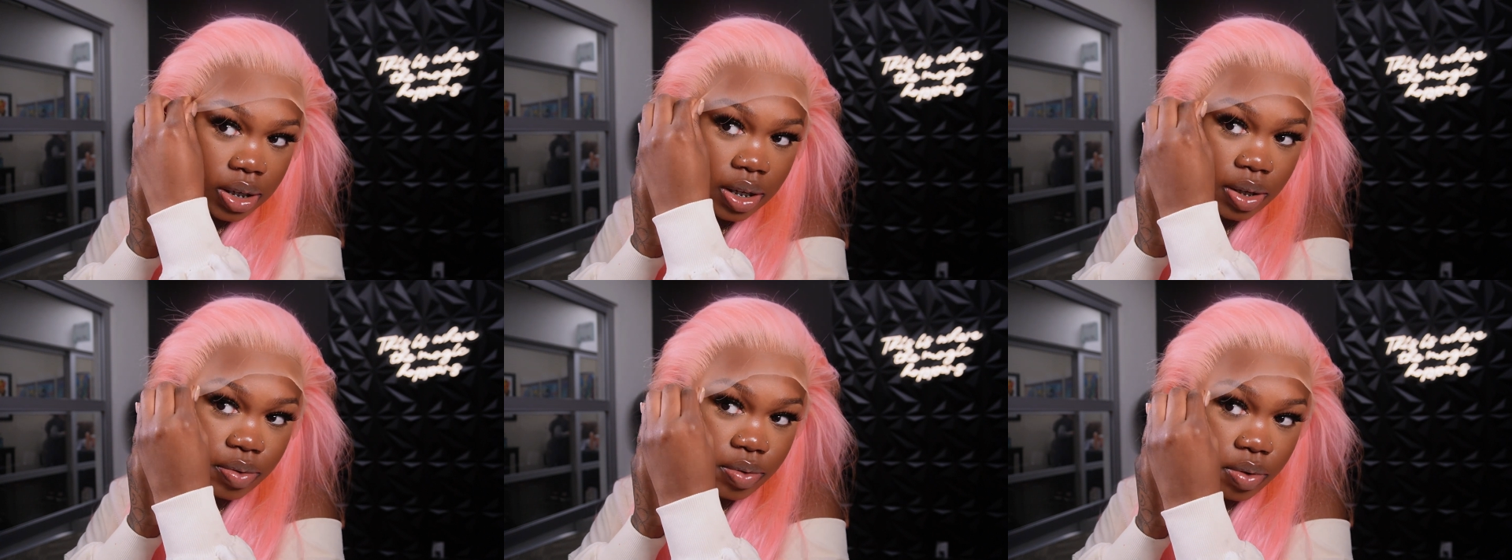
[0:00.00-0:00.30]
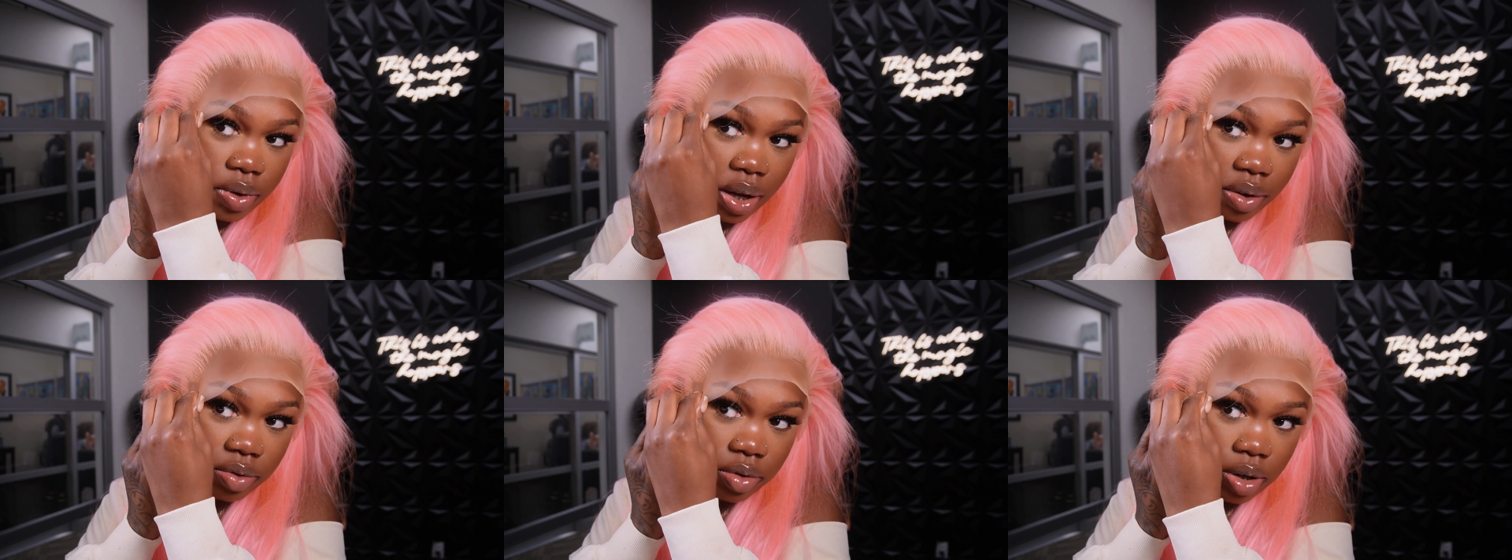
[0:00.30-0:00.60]
If
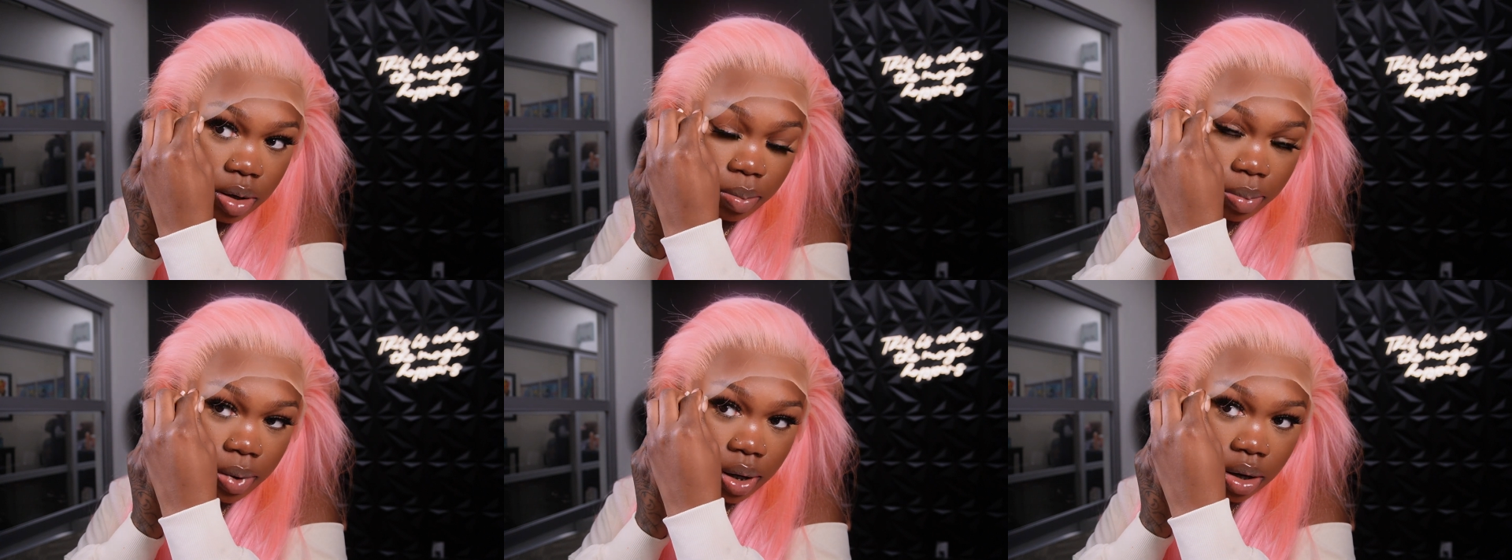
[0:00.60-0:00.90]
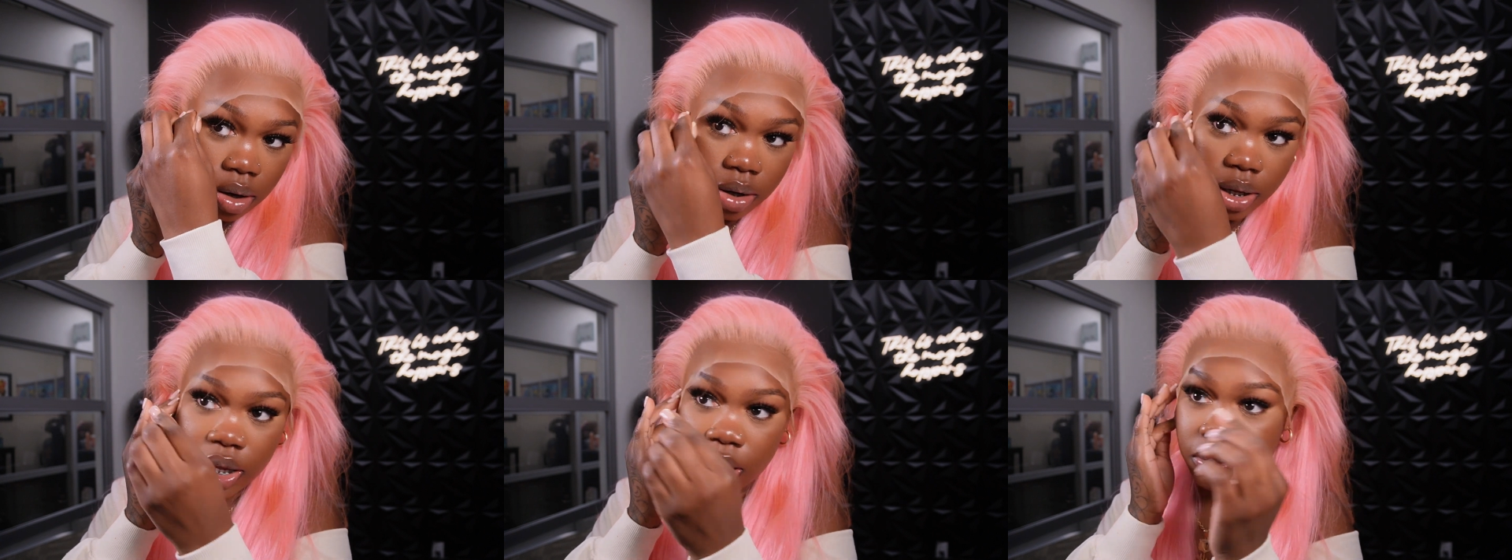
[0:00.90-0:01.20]
you have on a
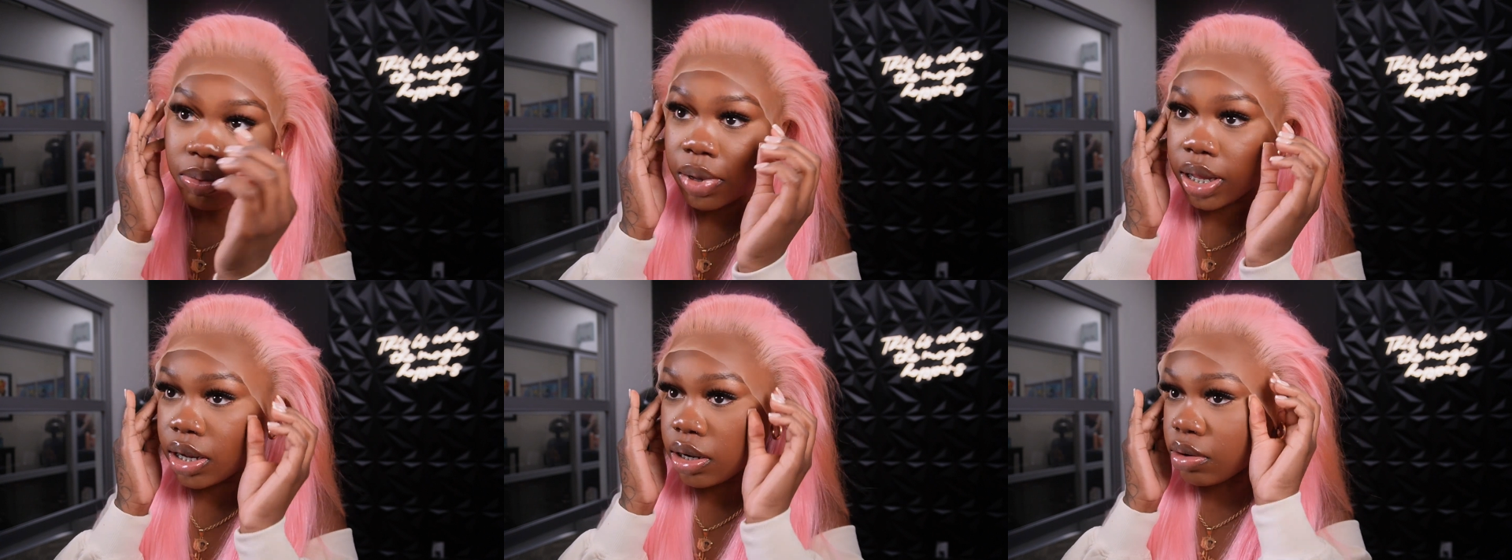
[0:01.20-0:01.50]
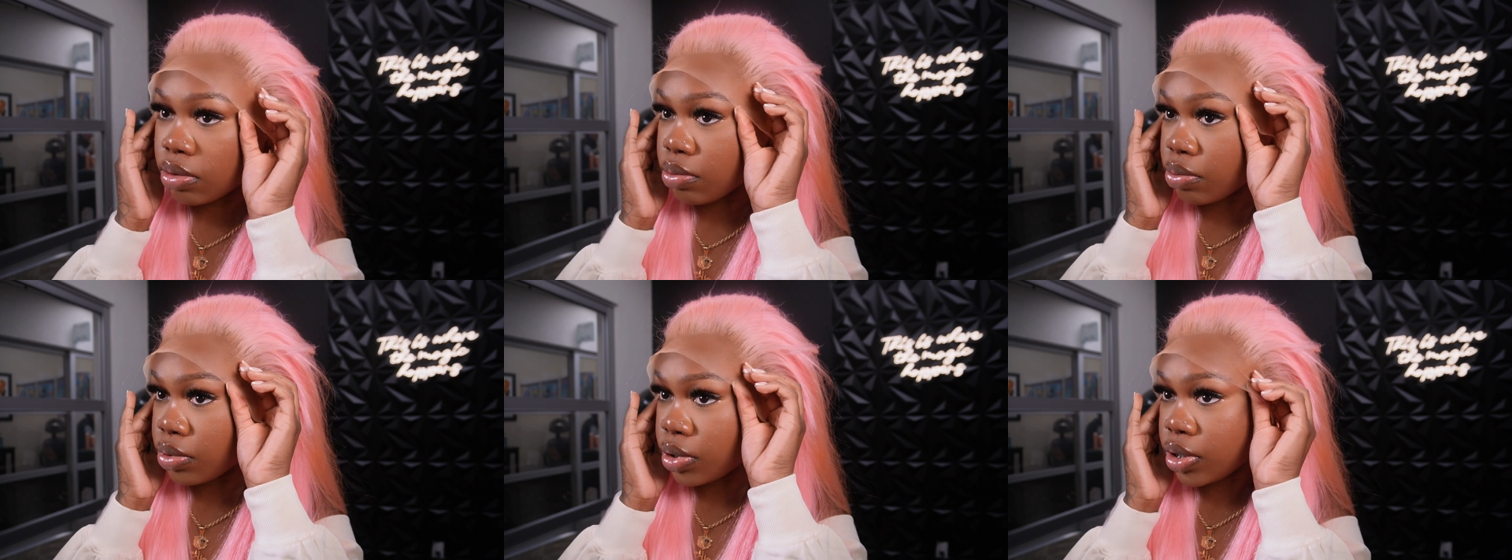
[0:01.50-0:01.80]
ball cap, like
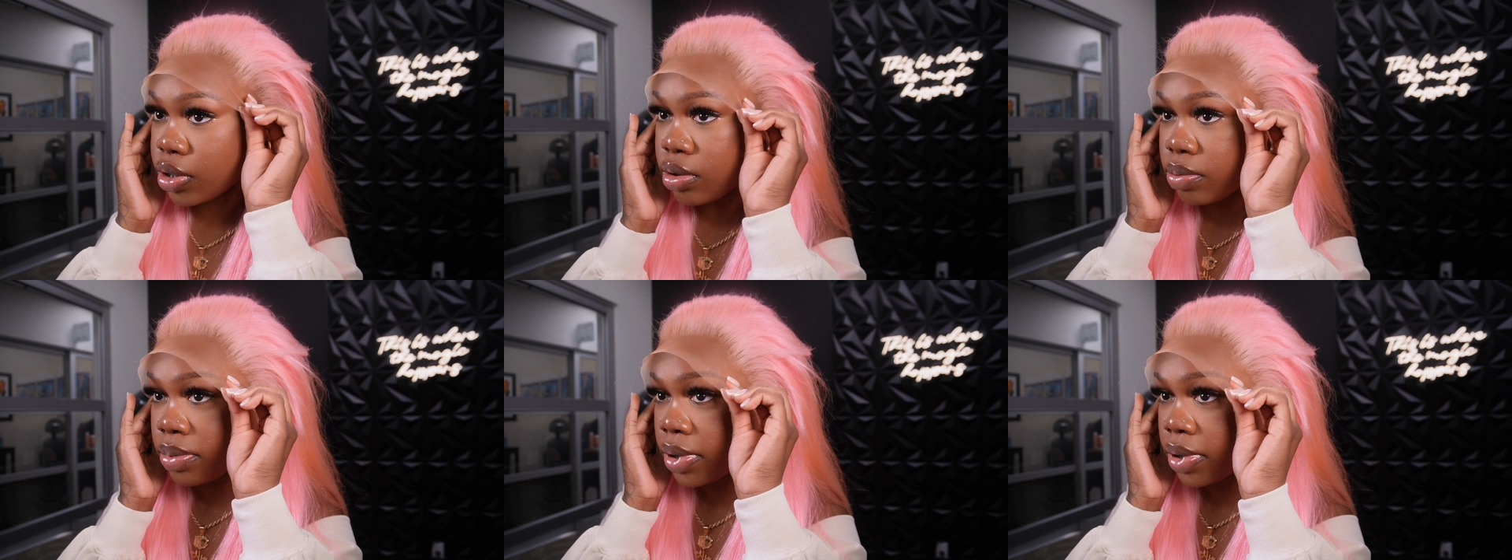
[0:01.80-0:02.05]
a real